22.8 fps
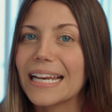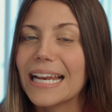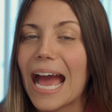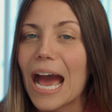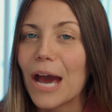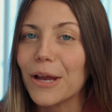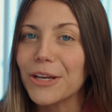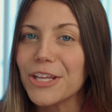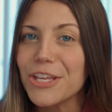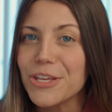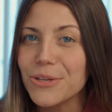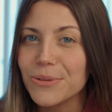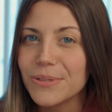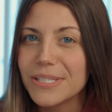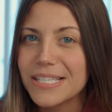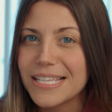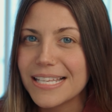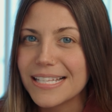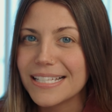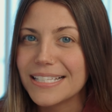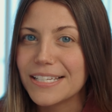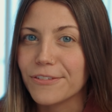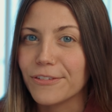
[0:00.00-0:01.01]
how to use
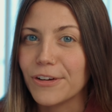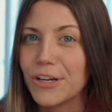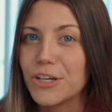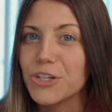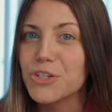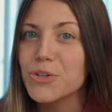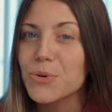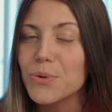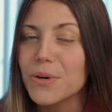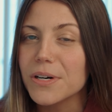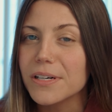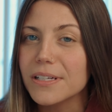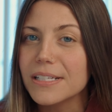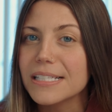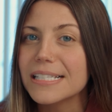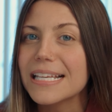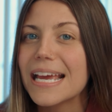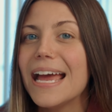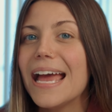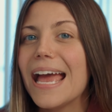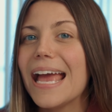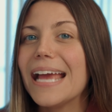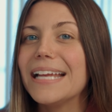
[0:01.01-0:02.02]
these different tools
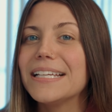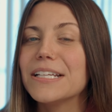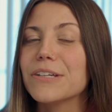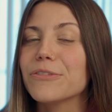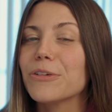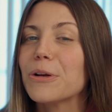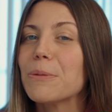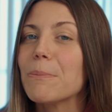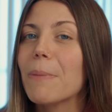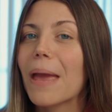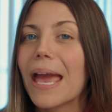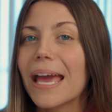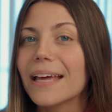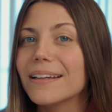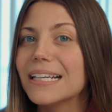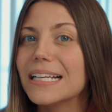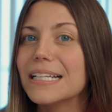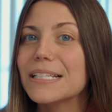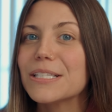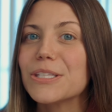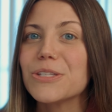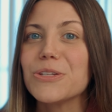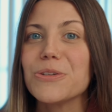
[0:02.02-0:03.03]
and different
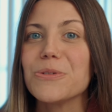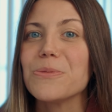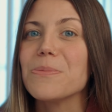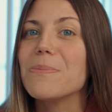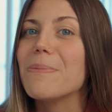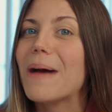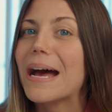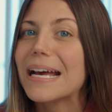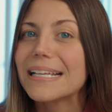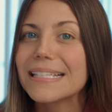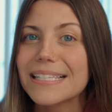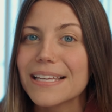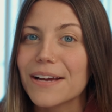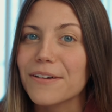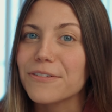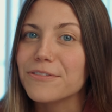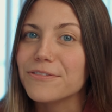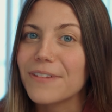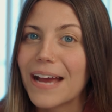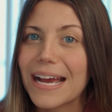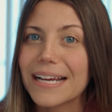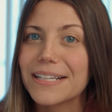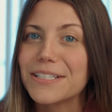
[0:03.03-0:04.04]
panels to best
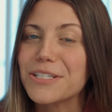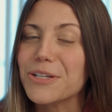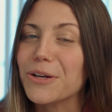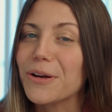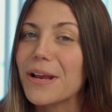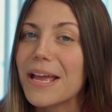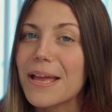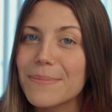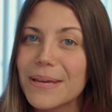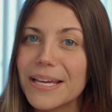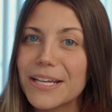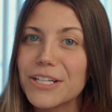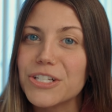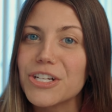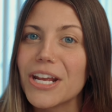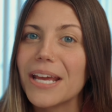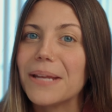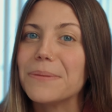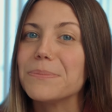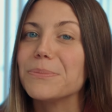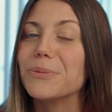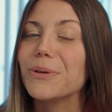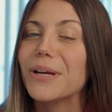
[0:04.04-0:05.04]
affect your image
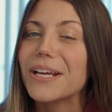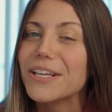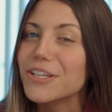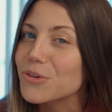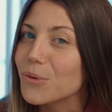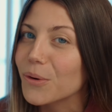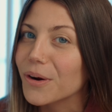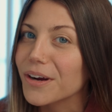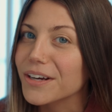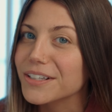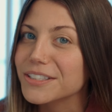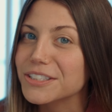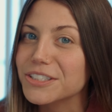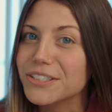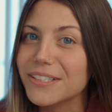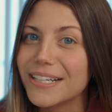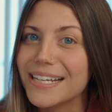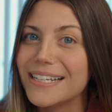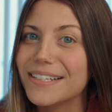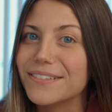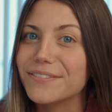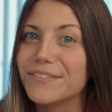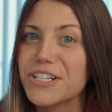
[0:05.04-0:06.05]
and bring your
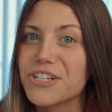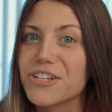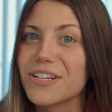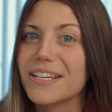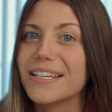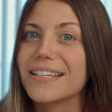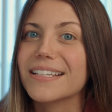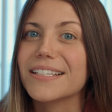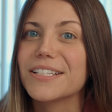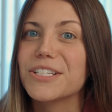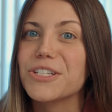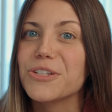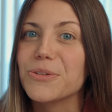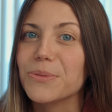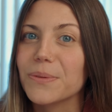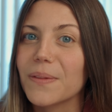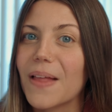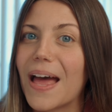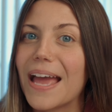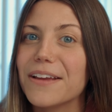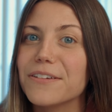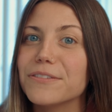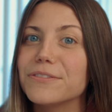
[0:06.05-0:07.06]
creative vision to
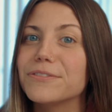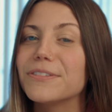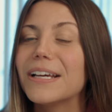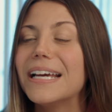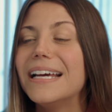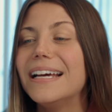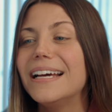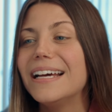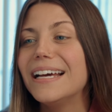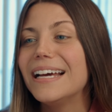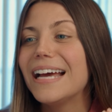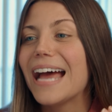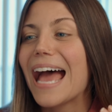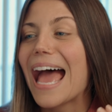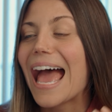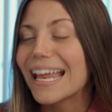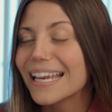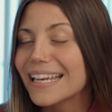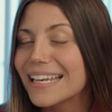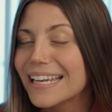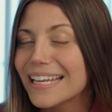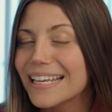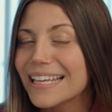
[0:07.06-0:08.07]
life.
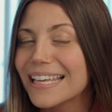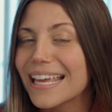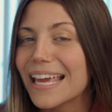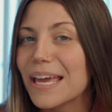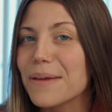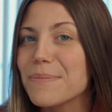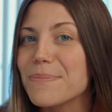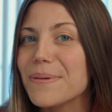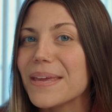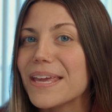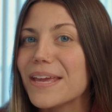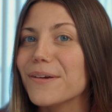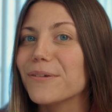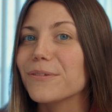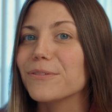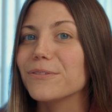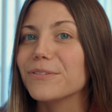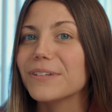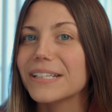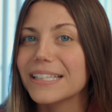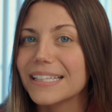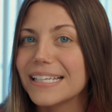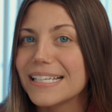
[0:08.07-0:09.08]
Editing can be
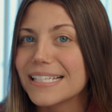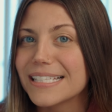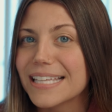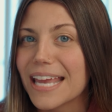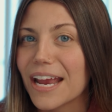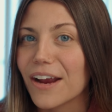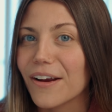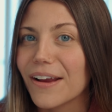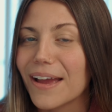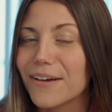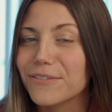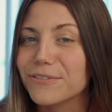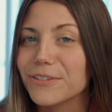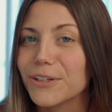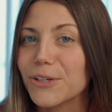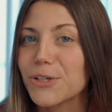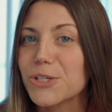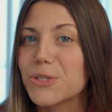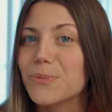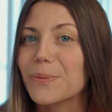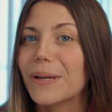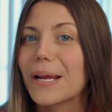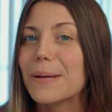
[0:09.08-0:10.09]
really scary at
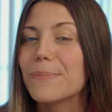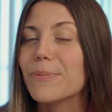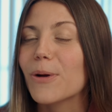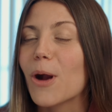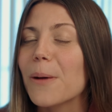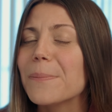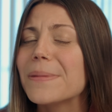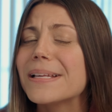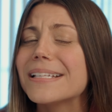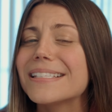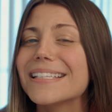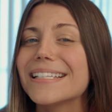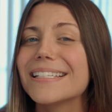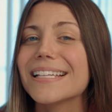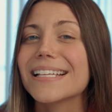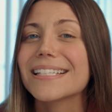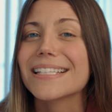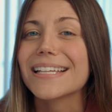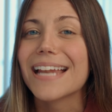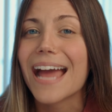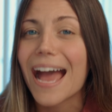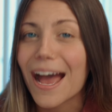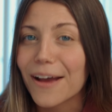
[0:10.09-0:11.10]
first, but I promise it
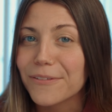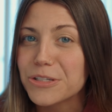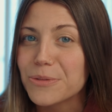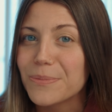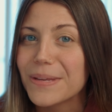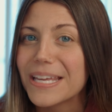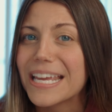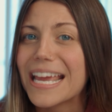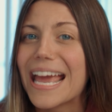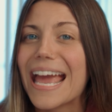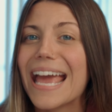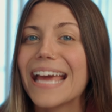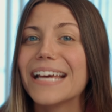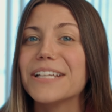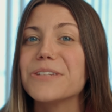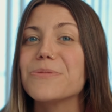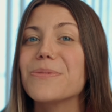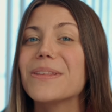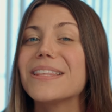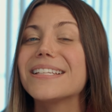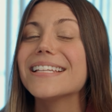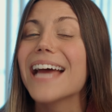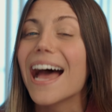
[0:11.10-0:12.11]
doesn't have to be, and
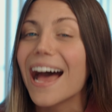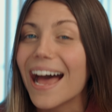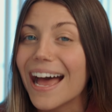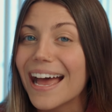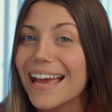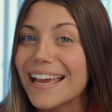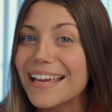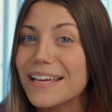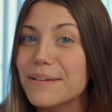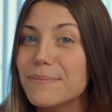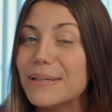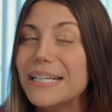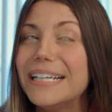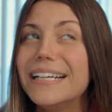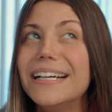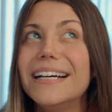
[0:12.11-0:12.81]
with time,